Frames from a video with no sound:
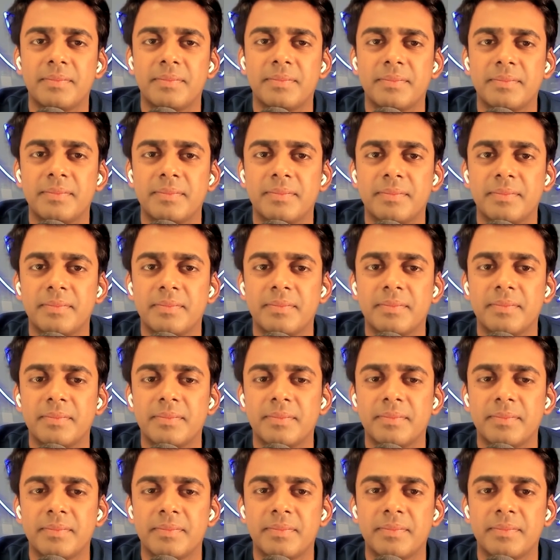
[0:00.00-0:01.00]

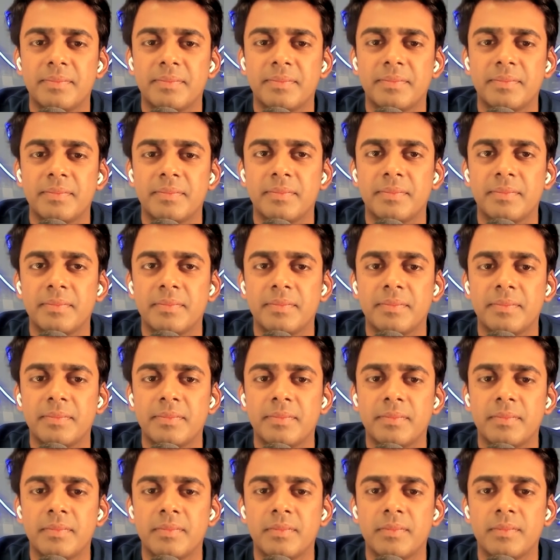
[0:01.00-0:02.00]

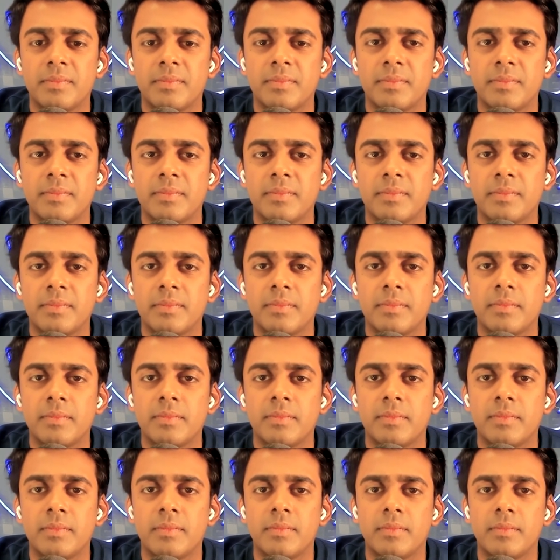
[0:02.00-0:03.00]

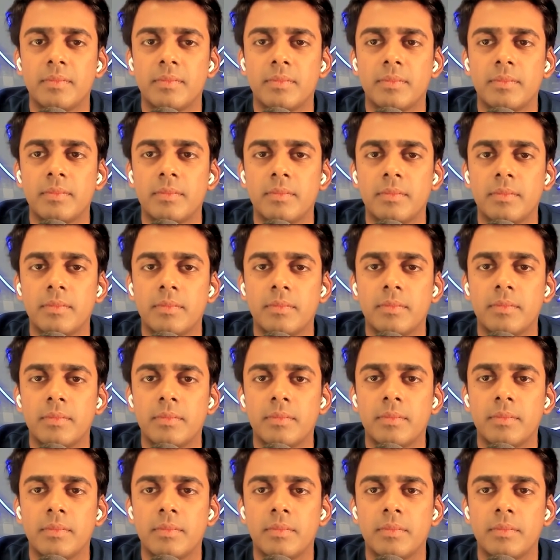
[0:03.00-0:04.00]

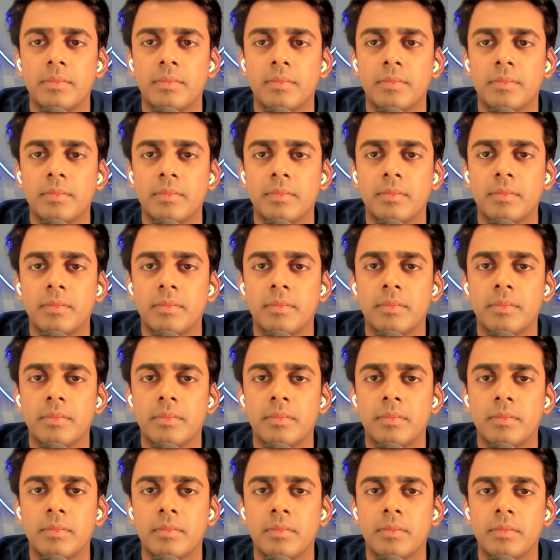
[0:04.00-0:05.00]

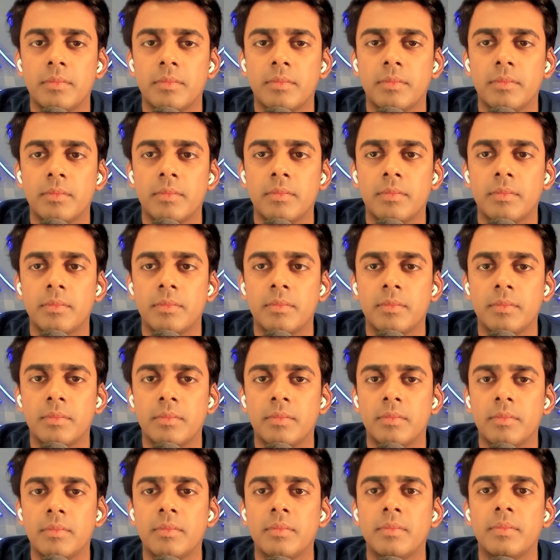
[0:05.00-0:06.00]

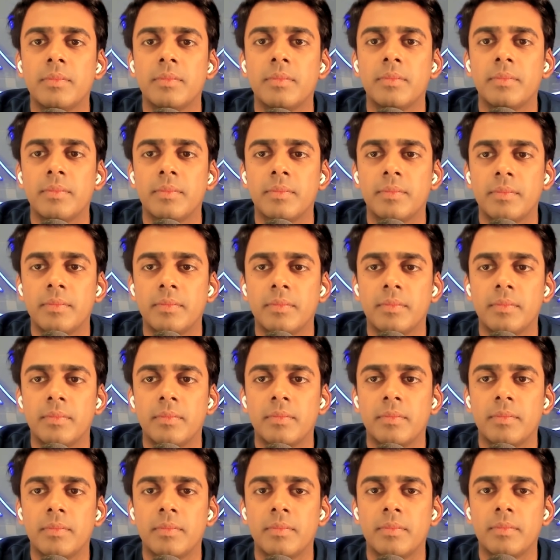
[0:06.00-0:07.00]

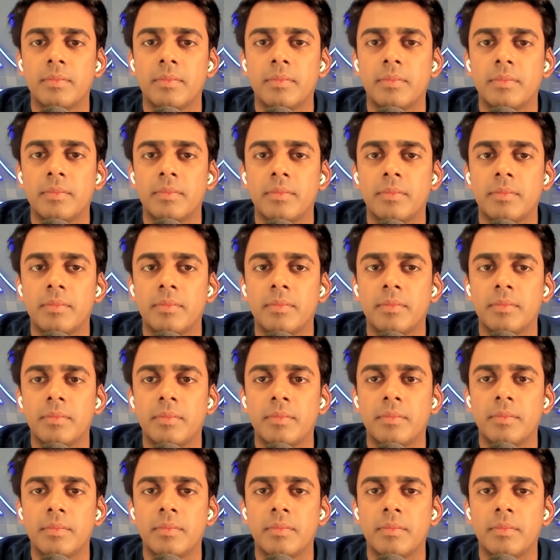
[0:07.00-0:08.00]
(silent)